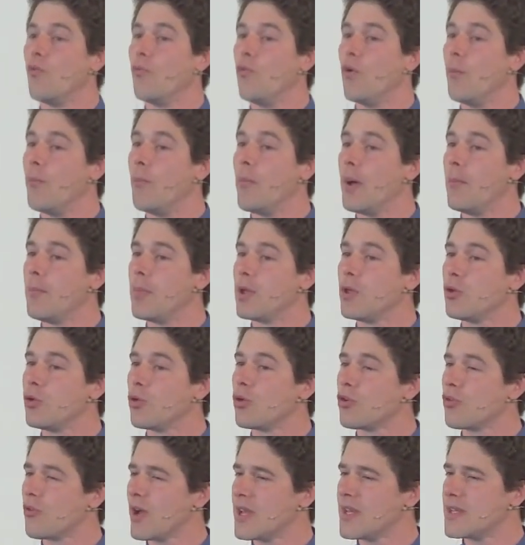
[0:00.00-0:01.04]
remember
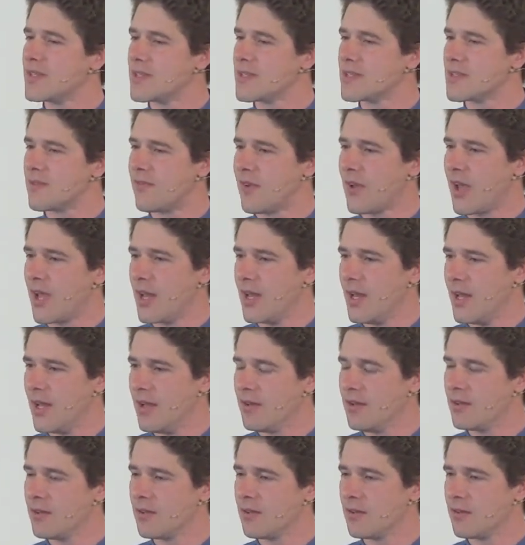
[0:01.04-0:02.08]
your greatest failure.